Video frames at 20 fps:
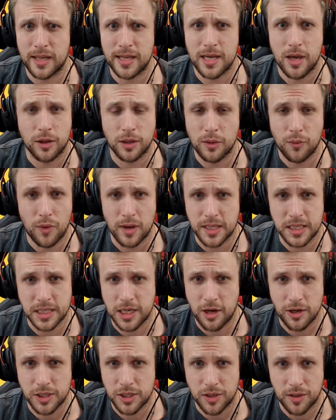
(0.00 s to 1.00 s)
of the only ones that
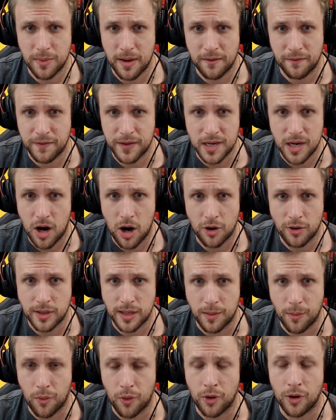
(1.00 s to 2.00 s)
goes on about VR
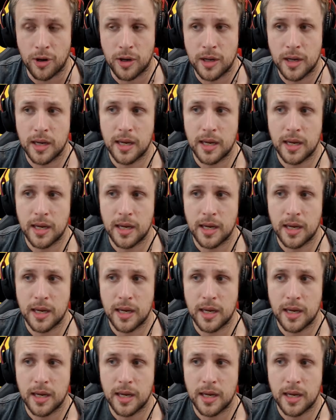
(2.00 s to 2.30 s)
anymore.